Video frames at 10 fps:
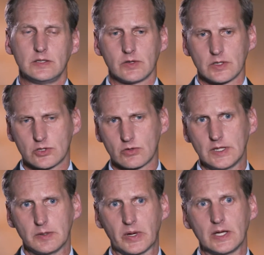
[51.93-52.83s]
You've got to
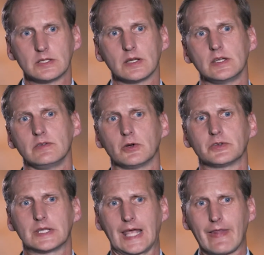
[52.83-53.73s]
treat the patient and you've
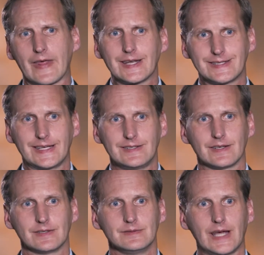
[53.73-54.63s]
got to get that
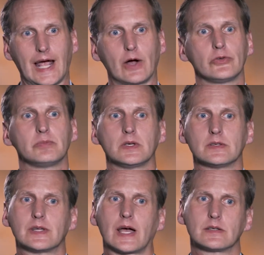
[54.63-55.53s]
data out,
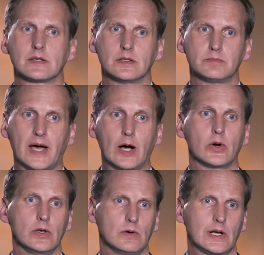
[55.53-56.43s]
because that's going to
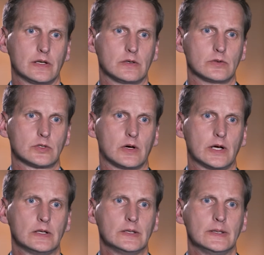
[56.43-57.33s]
power your clinical trial.